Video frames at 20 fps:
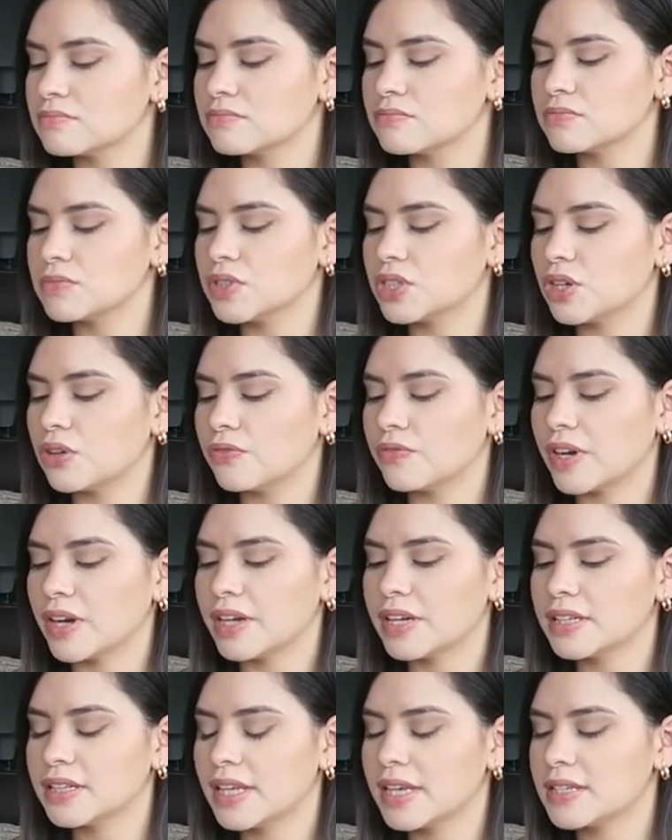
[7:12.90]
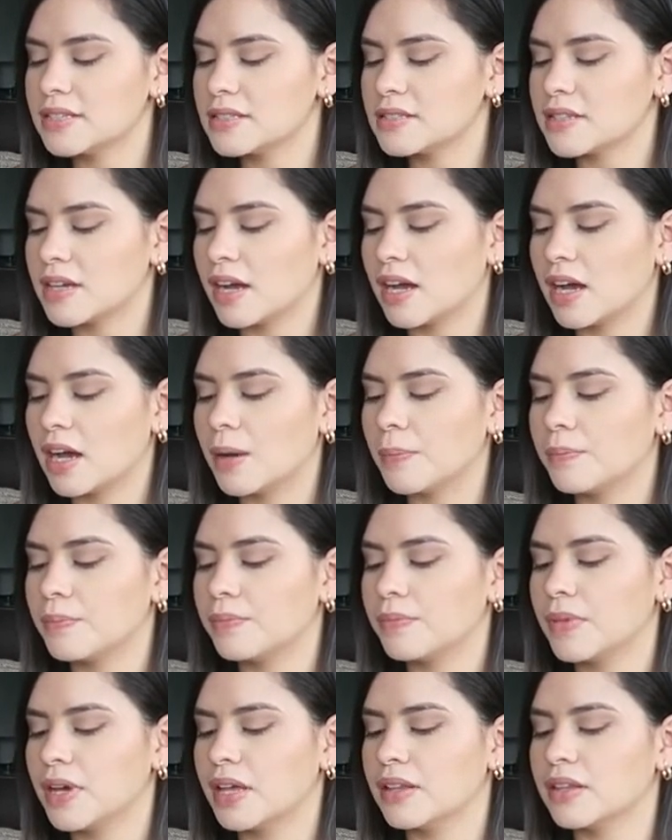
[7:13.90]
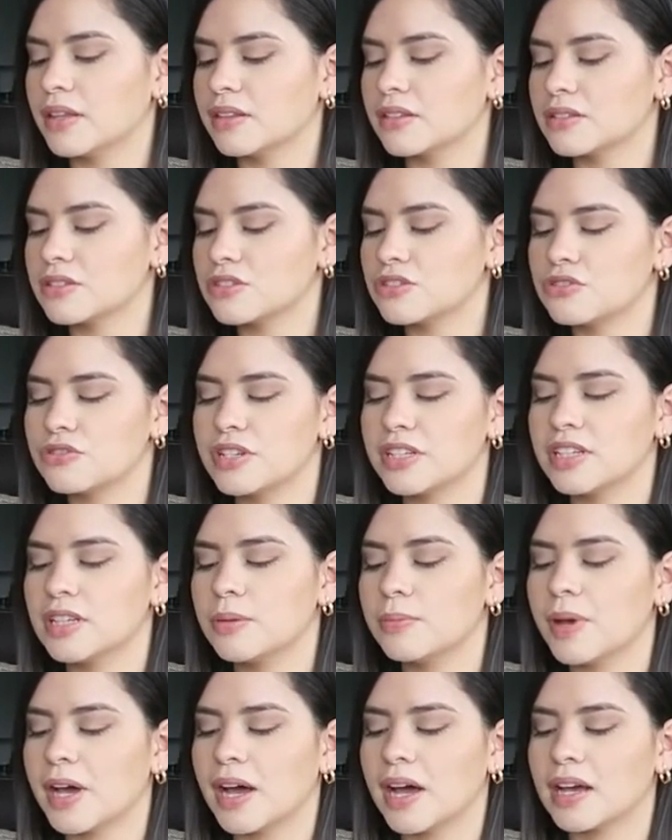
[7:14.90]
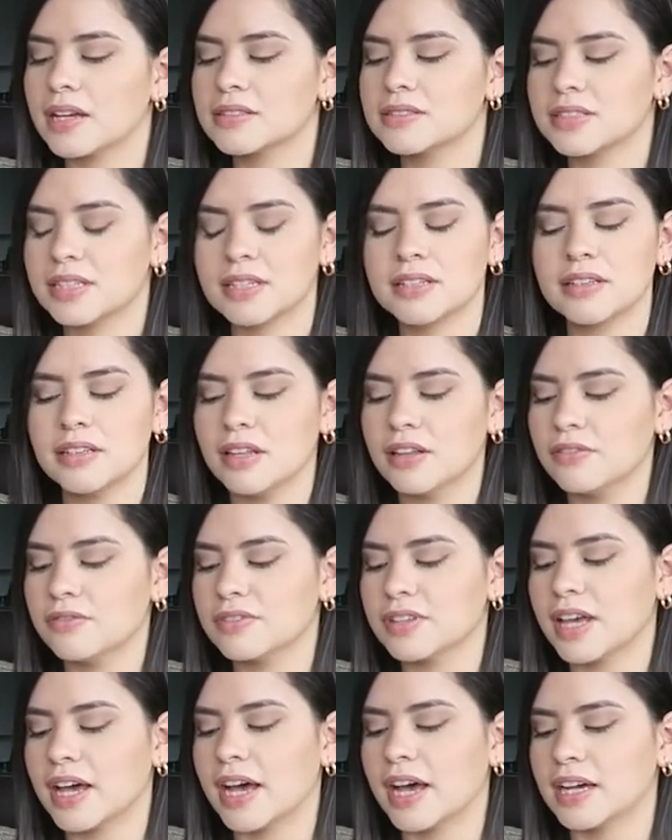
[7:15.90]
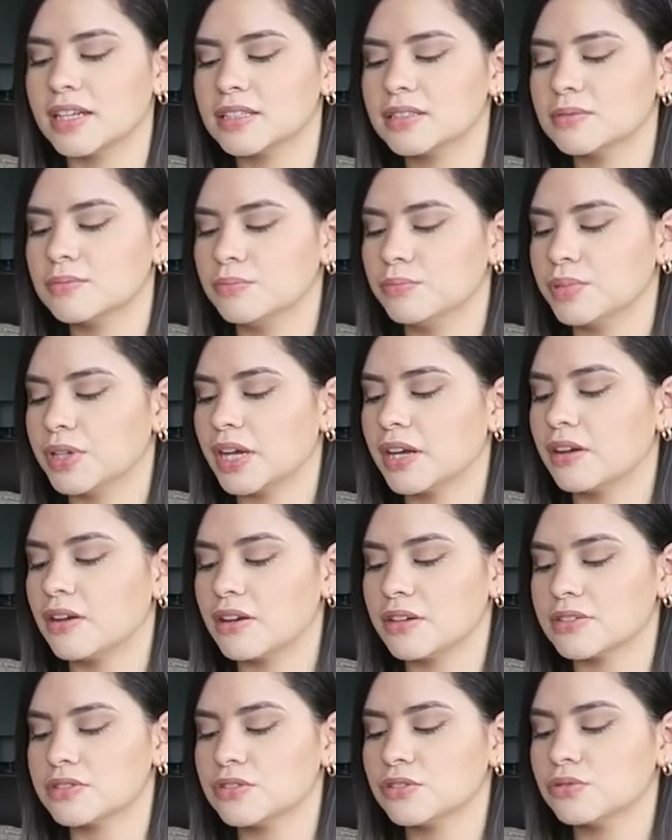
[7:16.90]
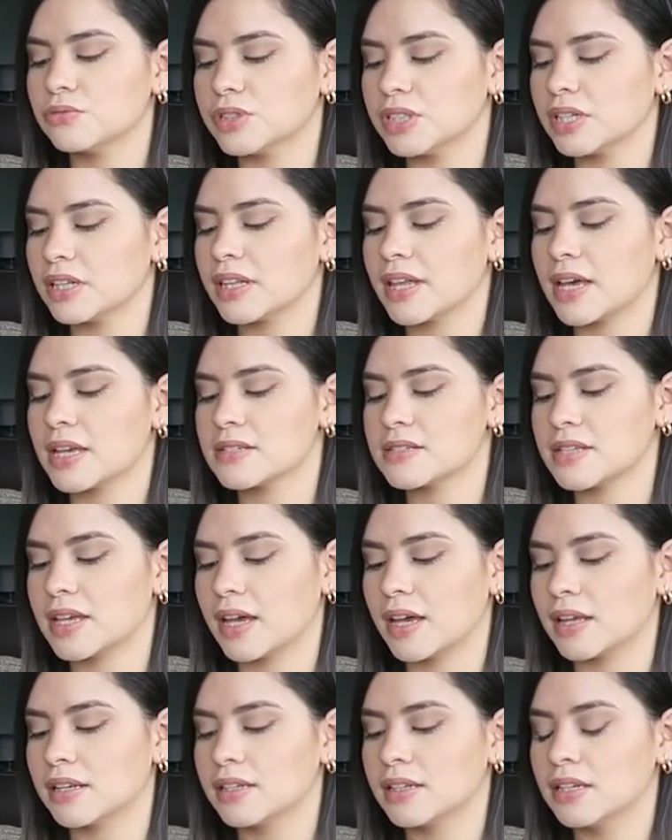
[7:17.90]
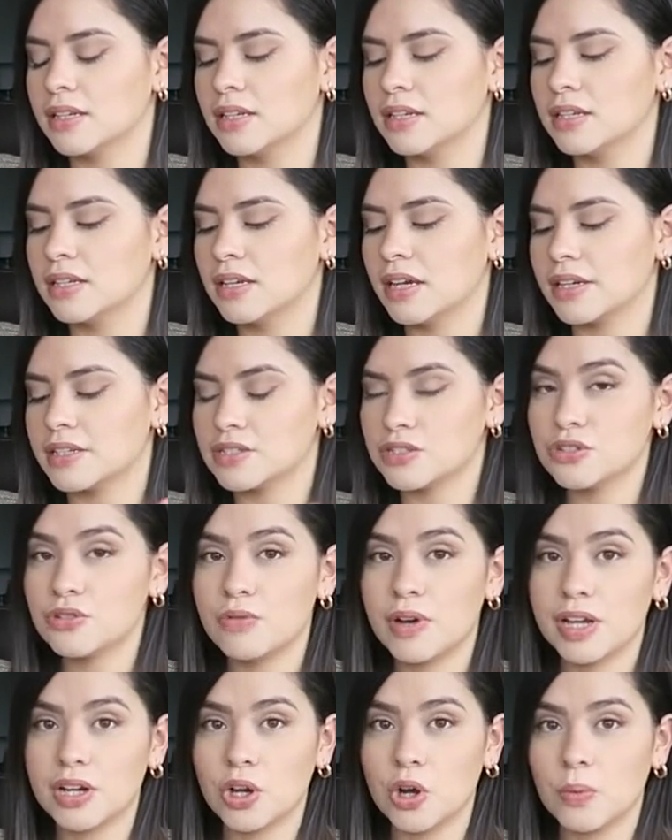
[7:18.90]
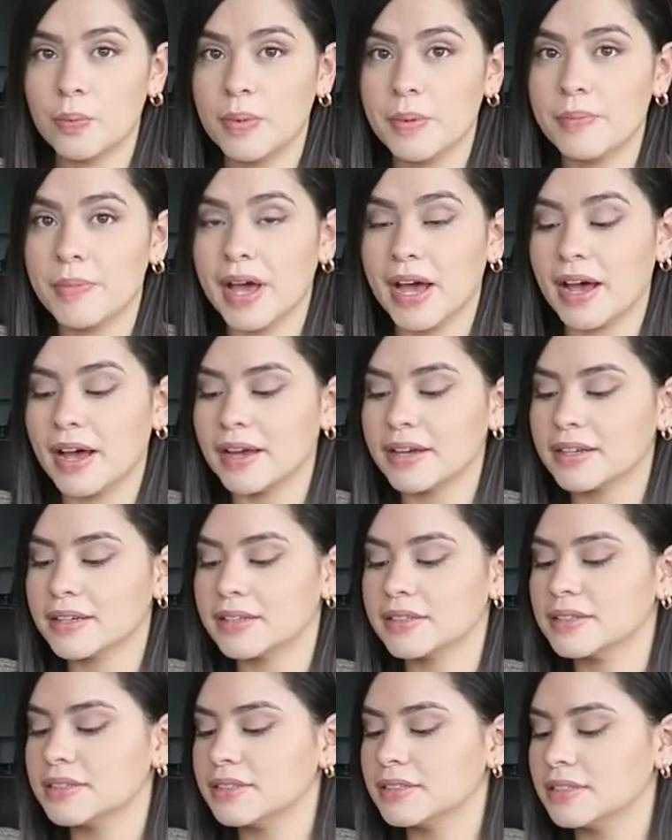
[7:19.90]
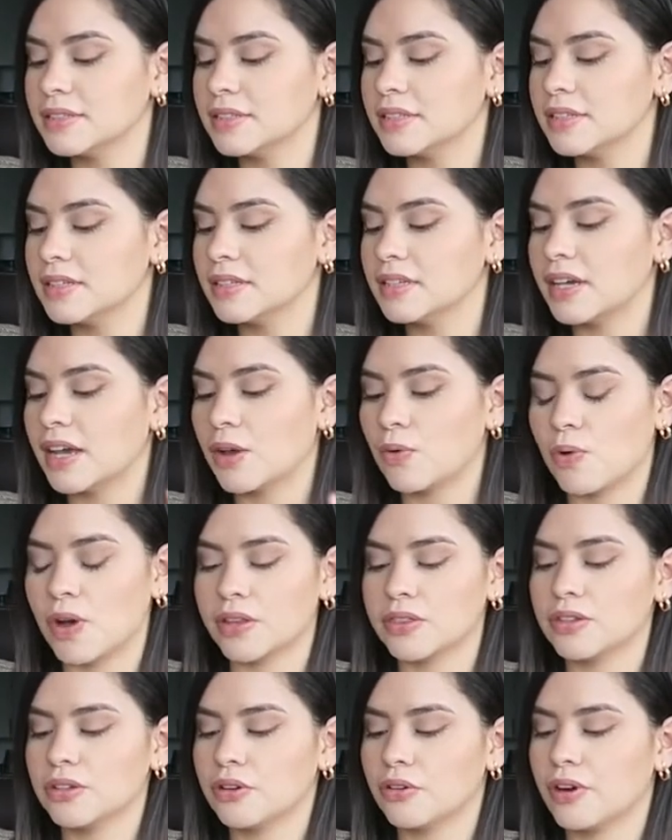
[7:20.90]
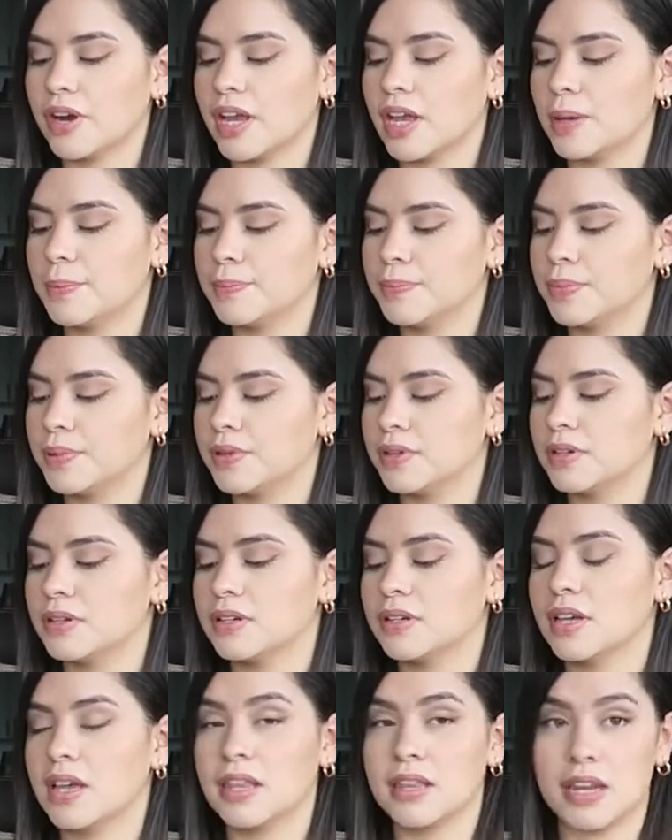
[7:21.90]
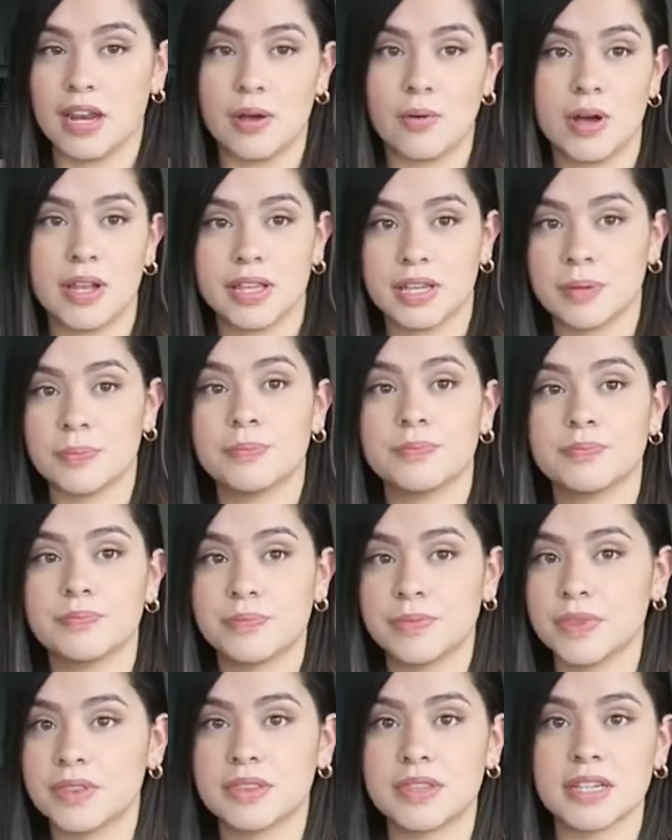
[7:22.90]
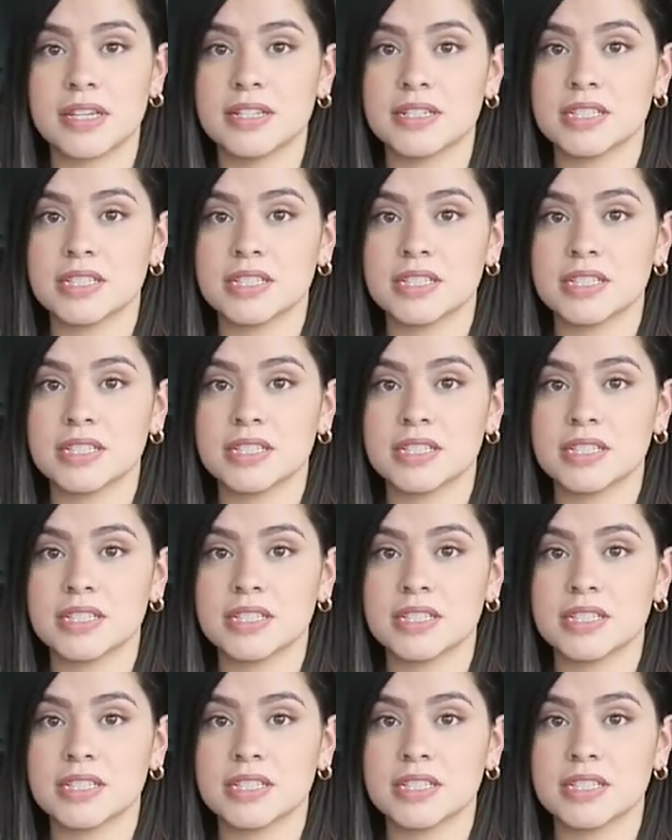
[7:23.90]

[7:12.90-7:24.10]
you know, very lace top, and then the stringy back. Didn't love that, but I also realized that I do want open back, I want the crepe, and then I want like a thin